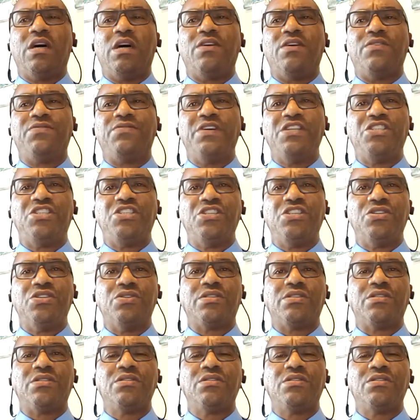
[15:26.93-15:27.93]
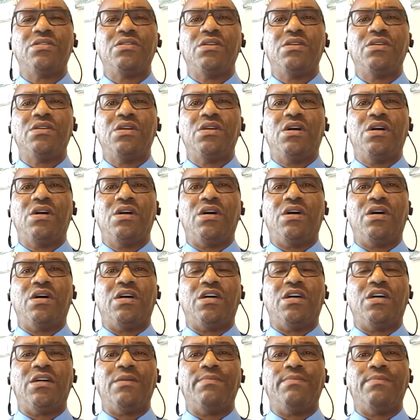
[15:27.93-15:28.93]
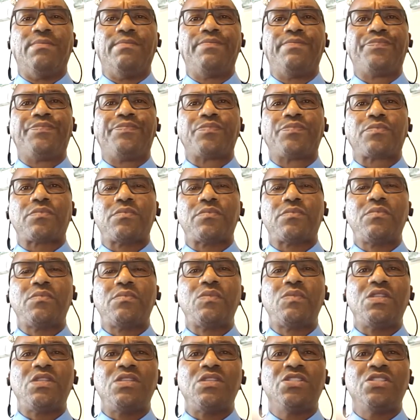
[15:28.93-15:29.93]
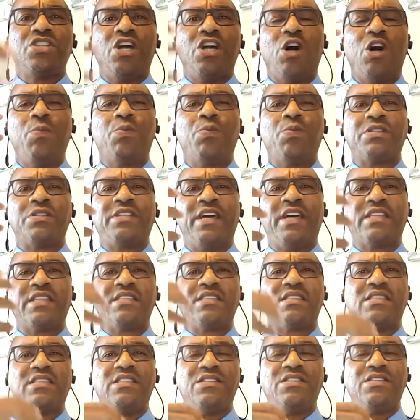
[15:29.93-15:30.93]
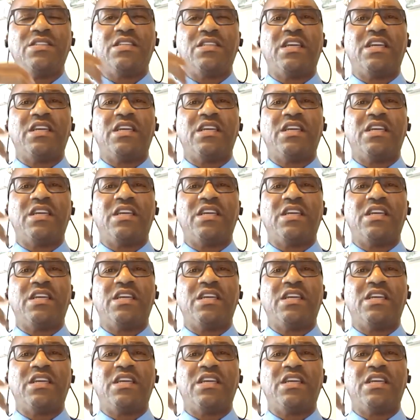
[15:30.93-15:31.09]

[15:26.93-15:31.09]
face shields to help protect us in